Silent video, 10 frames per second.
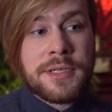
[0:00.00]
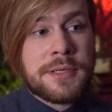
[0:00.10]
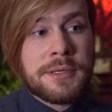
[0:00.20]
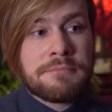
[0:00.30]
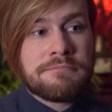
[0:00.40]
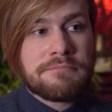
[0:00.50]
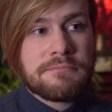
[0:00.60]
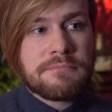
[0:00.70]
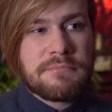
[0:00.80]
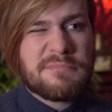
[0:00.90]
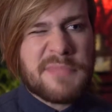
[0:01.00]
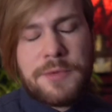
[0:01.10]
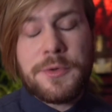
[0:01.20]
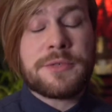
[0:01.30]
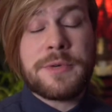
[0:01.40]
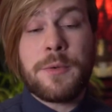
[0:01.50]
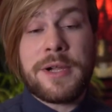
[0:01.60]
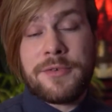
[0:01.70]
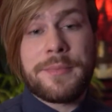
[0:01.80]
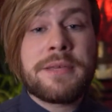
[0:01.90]
it works really
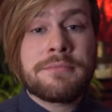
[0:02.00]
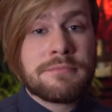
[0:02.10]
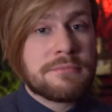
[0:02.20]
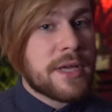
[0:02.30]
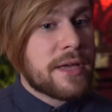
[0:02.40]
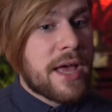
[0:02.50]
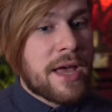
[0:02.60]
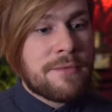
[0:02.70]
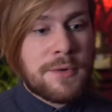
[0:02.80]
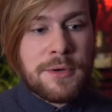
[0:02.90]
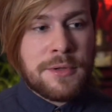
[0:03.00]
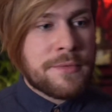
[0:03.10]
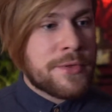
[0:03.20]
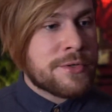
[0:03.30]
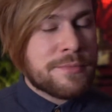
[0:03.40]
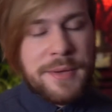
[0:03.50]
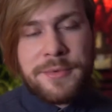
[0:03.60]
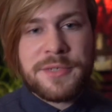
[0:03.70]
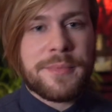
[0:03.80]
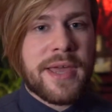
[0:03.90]
well for me. I have all of those
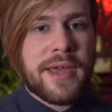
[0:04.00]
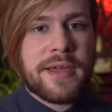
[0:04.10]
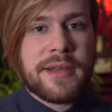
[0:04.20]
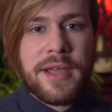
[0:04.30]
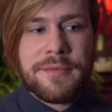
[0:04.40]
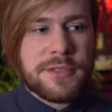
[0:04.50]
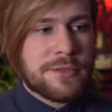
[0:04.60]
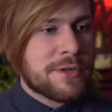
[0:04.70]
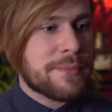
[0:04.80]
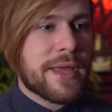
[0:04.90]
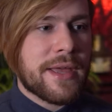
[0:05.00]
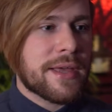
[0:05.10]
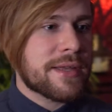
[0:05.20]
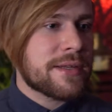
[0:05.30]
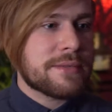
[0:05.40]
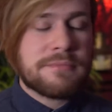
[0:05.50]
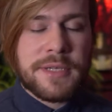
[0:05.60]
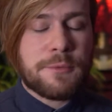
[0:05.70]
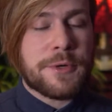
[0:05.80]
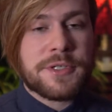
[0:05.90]
memories in my head, I have the story in my head, and
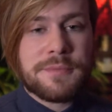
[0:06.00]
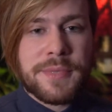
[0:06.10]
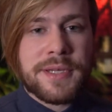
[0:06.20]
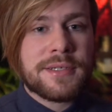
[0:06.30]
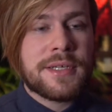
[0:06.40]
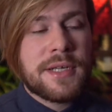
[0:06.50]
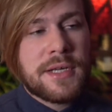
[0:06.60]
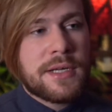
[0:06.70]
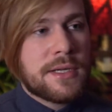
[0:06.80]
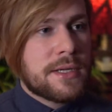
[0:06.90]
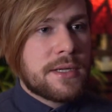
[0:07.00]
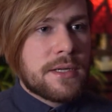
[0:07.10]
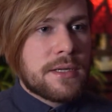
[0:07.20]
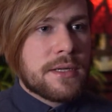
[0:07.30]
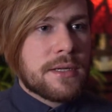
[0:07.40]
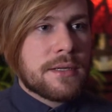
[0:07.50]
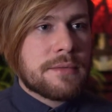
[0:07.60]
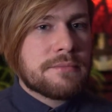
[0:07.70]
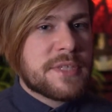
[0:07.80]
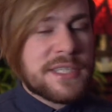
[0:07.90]
it works, but
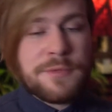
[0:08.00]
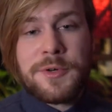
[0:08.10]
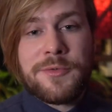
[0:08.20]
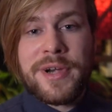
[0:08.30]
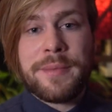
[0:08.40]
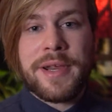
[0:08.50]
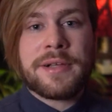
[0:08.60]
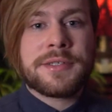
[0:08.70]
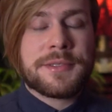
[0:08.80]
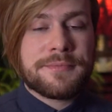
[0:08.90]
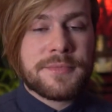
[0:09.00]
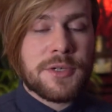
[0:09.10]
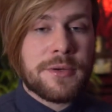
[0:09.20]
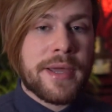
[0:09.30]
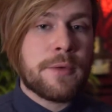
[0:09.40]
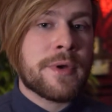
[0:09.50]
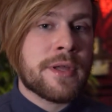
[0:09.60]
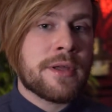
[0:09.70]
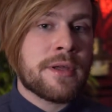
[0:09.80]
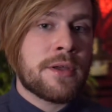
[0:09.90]
it doesn't work for anybody else. So I
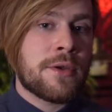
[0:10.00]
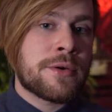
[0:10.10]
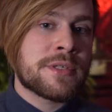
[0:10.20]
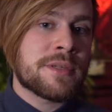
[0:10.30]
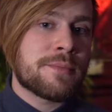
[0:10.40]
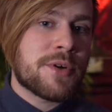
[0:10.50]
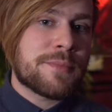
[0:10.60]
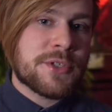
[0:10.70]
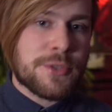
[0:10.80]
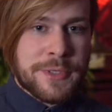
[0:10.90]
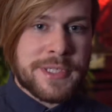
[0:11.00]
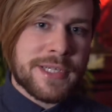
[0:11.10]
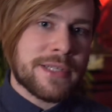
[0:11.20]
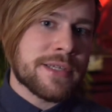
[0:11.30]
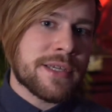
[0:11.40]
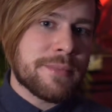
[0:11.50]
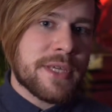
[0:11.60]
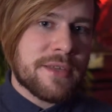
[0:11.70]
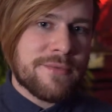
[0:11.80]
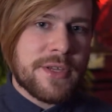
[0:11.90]
want to learn some proper storytelling and
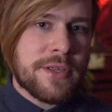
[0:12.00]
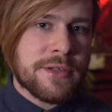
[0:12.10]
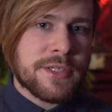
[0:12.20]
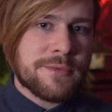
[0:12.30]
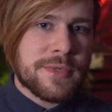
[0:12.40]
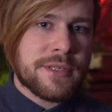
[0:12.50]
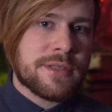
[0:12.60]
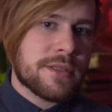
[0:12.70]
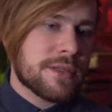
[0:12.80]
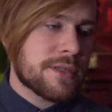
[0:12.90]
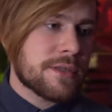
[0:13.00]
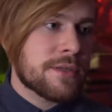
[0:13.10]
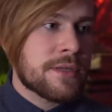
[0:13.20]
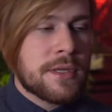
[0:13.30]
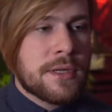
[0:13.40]
making videos with a